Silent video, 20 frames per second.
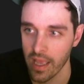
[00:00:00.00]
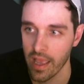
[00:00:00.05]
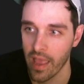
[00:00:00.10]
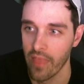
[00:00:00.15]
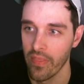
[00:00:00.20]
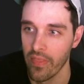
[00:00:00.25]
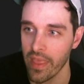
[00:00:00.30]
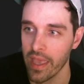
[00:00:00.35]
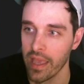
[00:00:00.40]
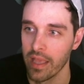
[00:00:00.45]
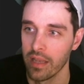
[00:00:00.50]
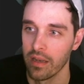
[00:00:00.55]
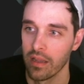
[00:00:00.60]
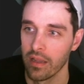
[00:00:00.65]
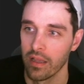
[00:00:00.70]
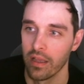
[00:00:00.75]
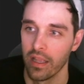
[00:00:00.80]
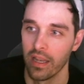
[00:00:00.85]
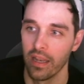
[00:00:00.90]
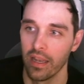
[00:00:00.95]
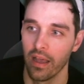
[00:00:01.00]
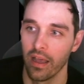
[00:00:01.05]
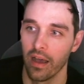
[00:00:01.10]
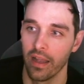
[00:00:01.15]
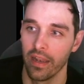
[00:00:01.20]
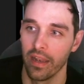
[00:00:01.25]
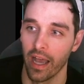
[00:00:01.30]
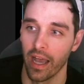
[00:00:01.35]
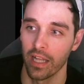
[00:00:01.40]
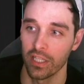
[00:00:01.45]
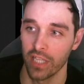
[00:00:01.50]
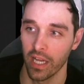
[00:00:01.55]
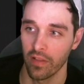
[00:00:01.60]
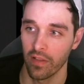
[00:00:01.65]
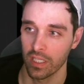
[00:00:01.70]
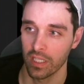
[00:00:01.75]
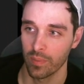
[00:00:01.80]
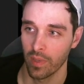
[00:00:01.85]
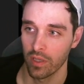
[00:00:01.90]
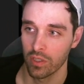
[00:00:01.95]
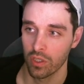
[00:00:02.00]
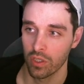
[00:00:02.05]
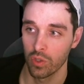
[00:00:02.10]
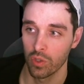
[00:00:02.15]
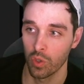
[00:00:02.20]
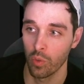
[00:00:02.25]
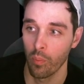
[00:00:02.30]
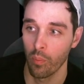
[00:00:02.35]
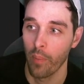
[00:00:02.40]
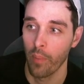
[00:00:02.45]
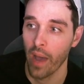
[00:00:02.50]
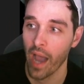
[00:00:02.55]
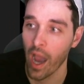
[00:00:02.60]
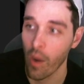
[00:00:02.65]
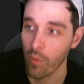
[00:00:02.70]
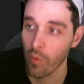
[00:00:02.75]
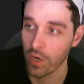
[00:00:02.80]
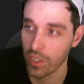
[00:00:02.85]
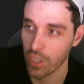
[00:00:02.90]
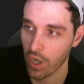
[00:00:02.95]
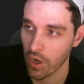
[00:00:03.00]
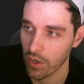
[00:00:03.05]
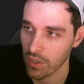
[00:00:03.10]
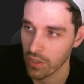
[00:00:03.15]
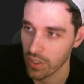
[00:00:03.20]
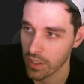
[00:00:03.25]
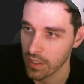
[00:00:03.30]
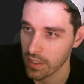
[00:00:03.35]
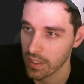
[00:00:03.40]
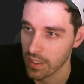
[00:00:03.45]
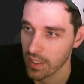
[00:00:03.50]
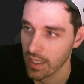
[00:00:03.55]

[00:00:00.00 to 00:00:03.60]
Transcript: and then non-channeling spells consume power charges